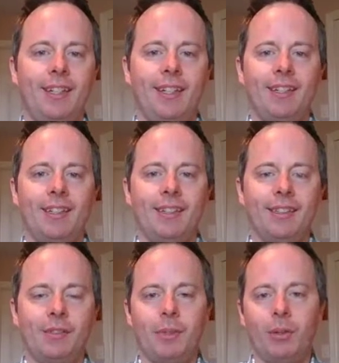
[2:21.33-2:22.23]
And
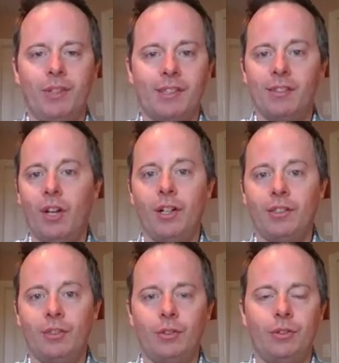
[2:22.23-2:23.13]
it's been this
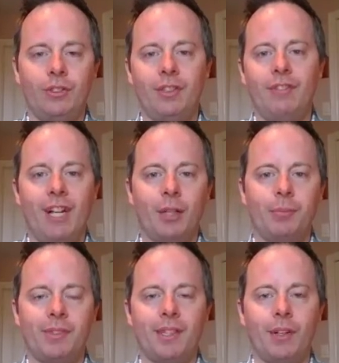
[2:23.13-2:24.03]
long to
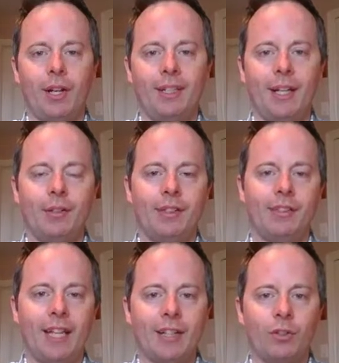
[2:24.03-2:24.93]
develop. So, and now
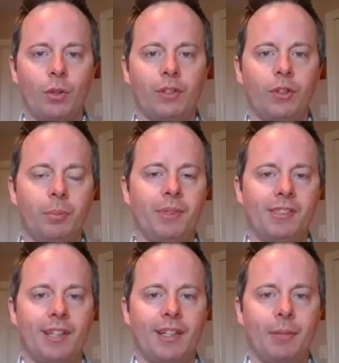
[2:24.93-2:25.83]
the Dash core group
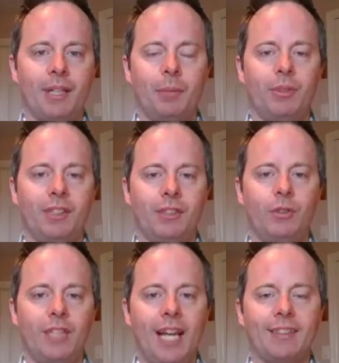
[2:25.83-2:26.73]
is coming up with a
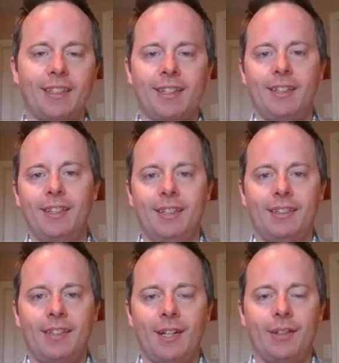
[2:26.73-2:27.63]
new tactic.
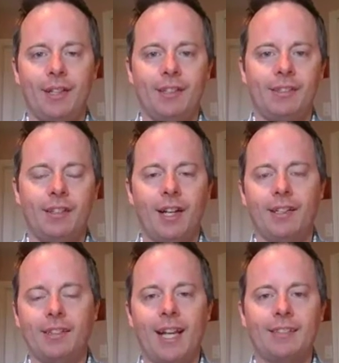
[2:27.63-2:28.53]
Now that it's
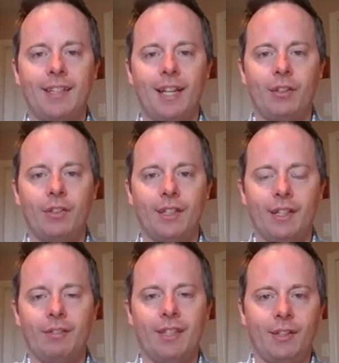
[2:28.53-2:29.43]
got its act together
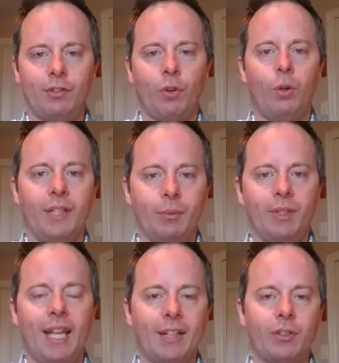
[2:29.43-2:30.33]
and everything's
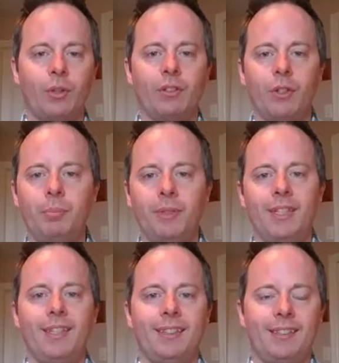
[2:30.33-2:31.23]
rolling with Dash core
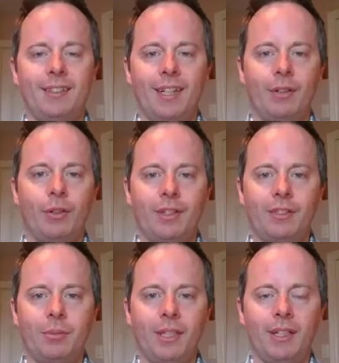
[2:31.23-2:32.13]
group, they're now
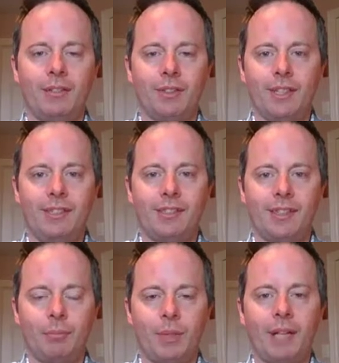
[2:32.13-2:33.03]
going to be
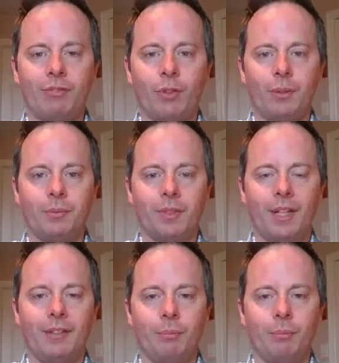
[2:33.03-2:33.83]
releasing platform